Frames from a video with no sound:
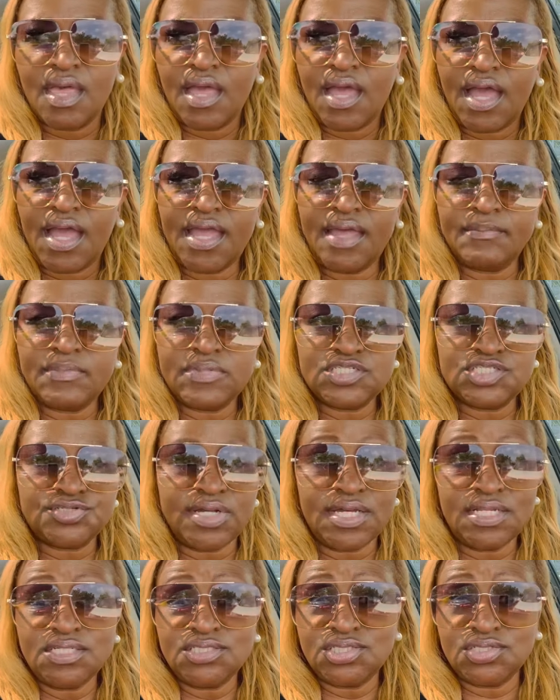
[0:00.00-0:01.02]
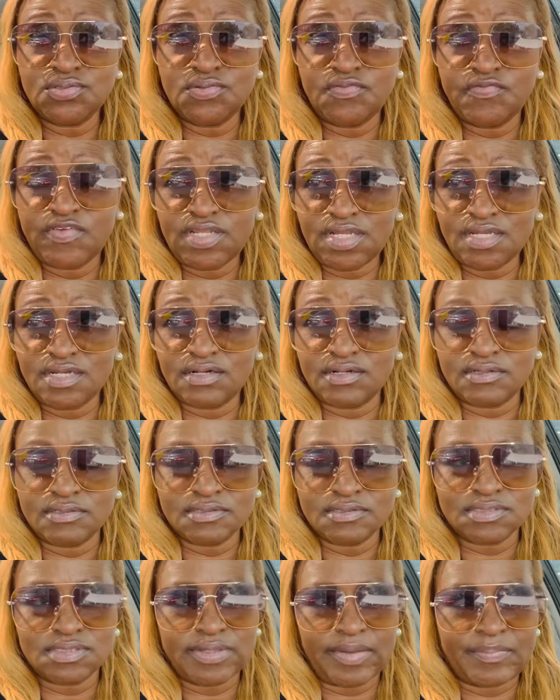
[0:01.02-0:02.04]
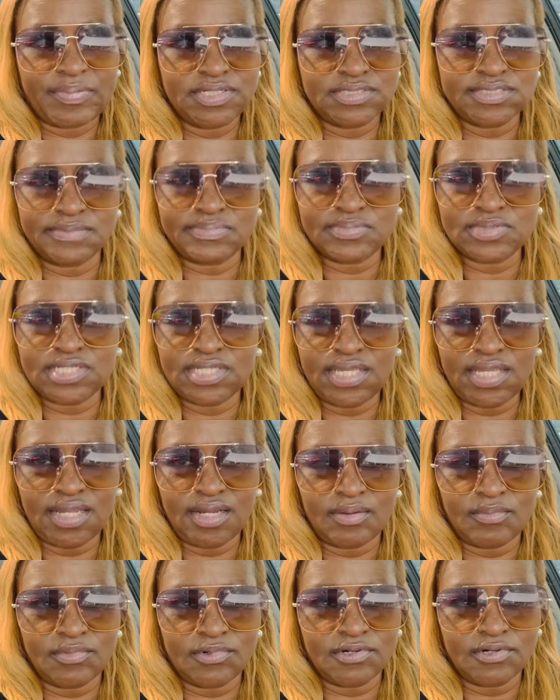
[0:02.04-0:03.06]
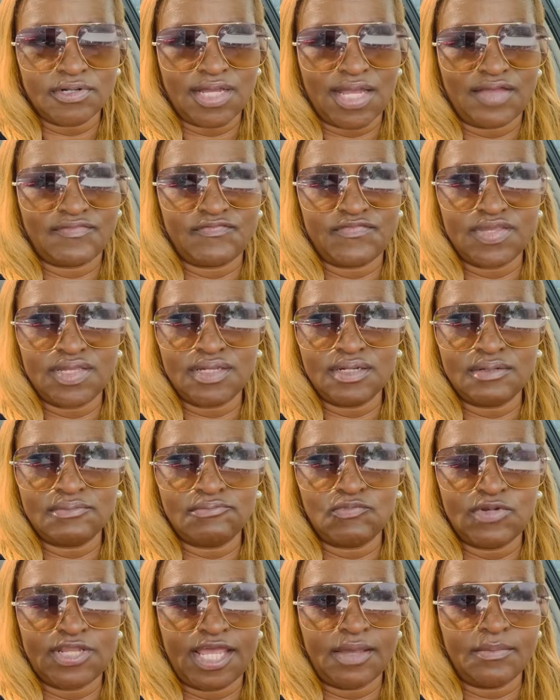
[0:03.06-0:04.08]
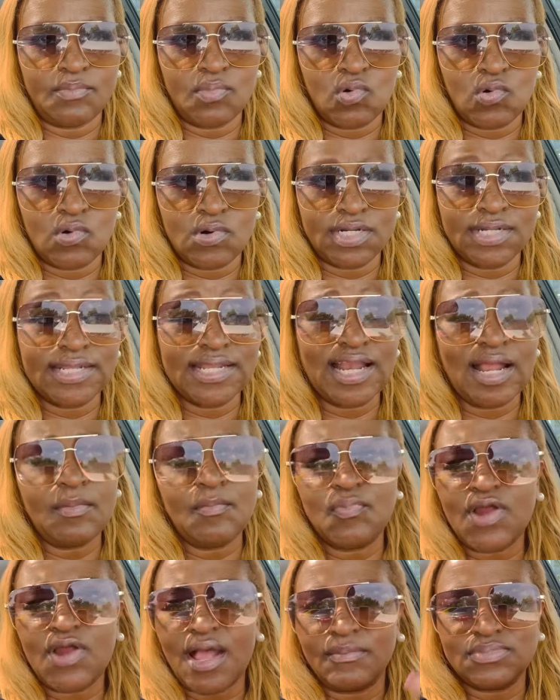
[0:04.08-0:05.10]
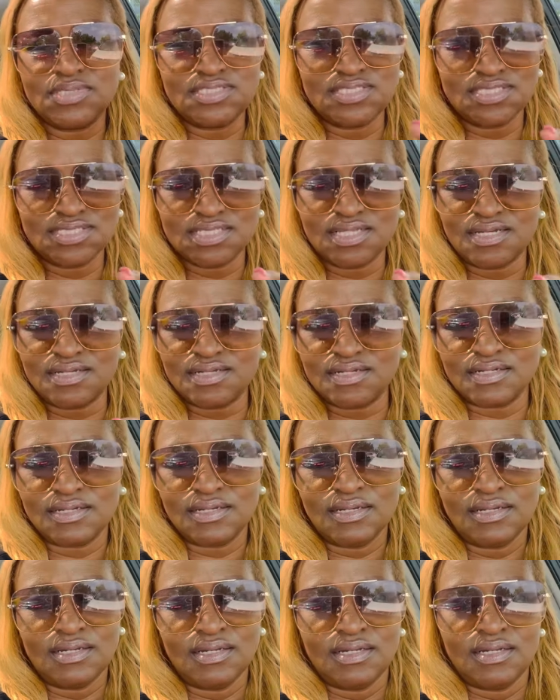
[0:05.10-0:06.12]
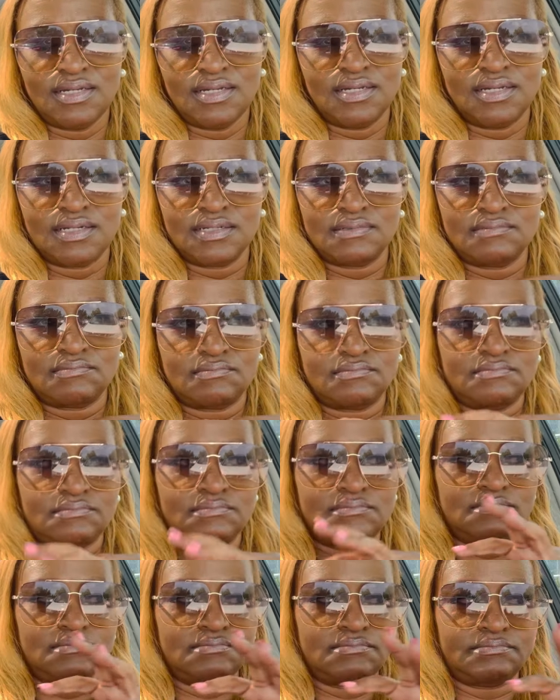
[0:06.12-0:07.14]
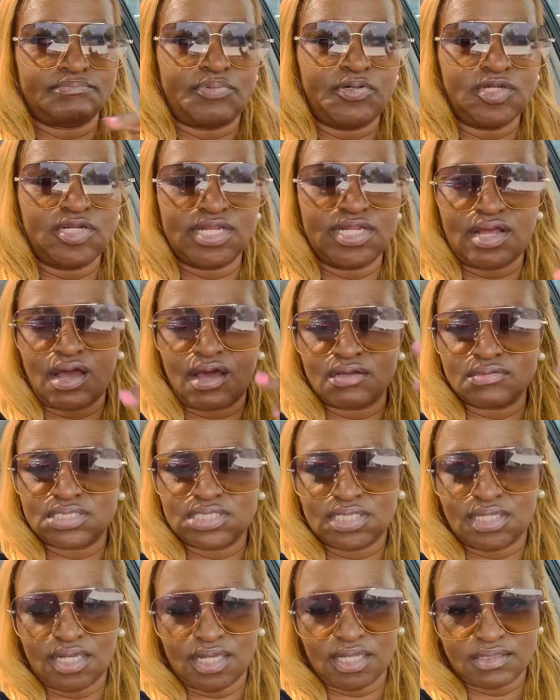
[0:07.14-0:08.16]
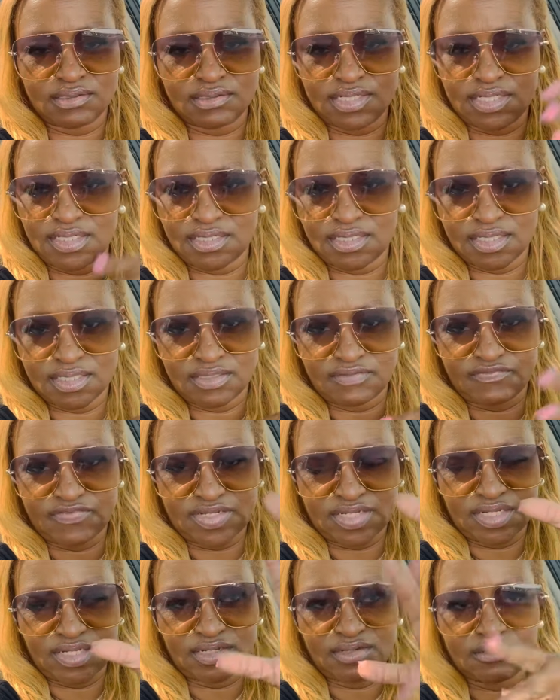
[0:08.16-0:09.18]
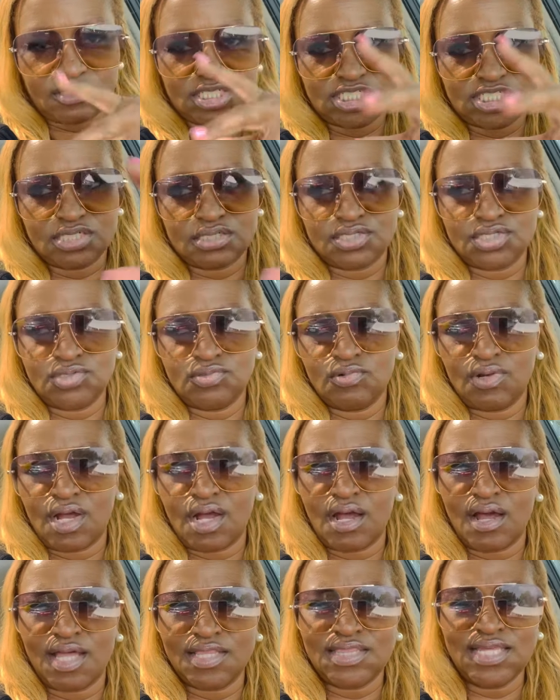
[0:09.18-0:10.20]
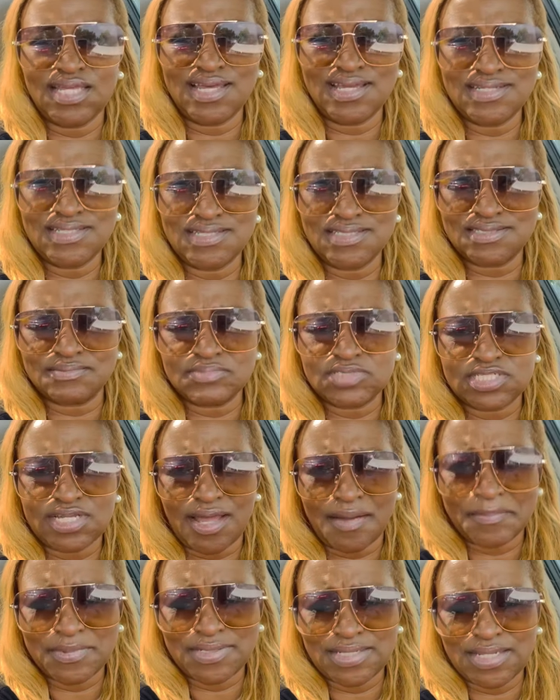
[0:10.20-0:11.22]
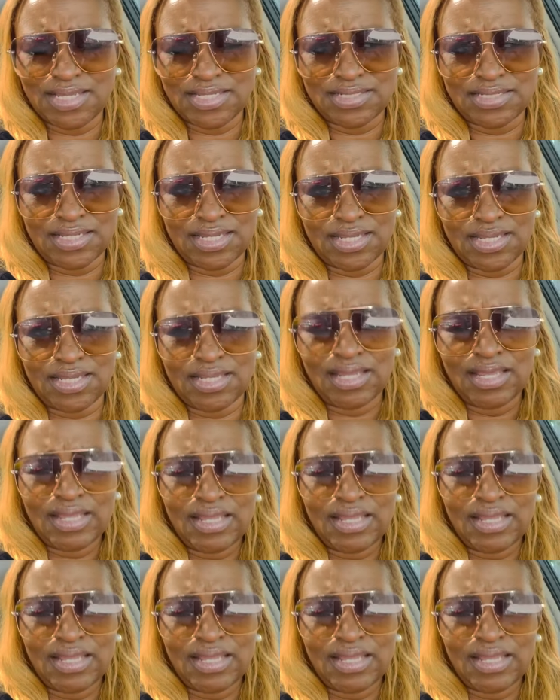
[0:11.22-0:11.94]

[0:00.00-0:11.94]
I have been trying to do videos. I picked up the camera. I filmed that morning. And I'm probably just going to put it all together in another video and show you all. I think I did some shopping that day.